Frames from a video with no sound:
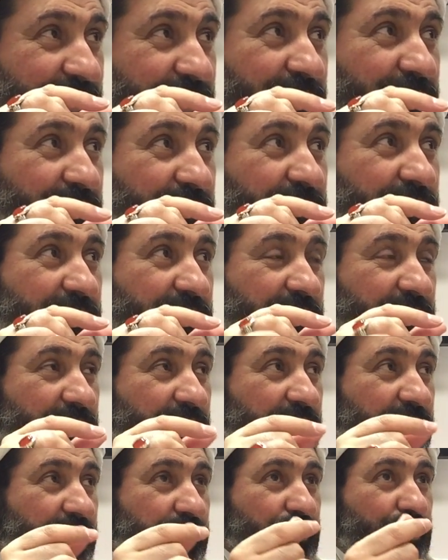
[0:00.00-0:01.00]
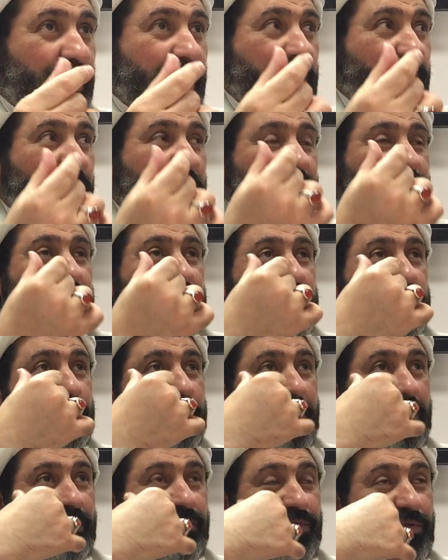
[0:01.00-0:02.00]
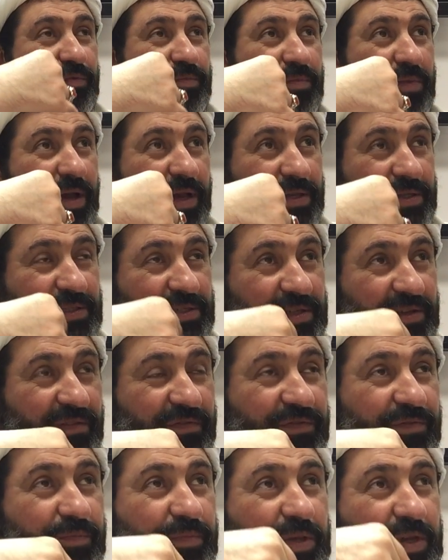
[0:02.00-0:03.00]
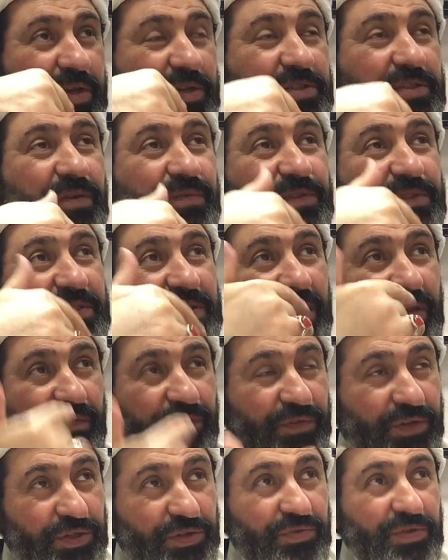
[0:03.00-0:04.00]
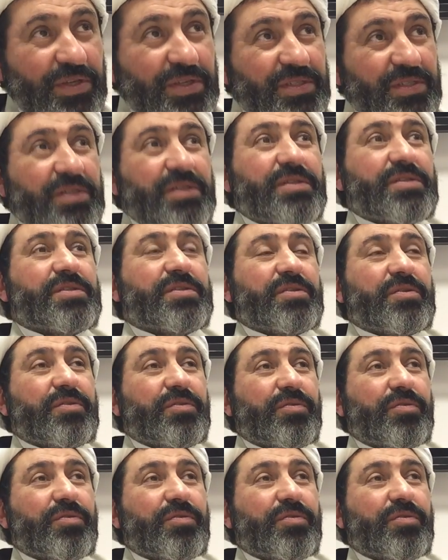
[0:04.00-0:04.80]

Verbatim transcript: You know, do I want respect for myself because of selfish reasons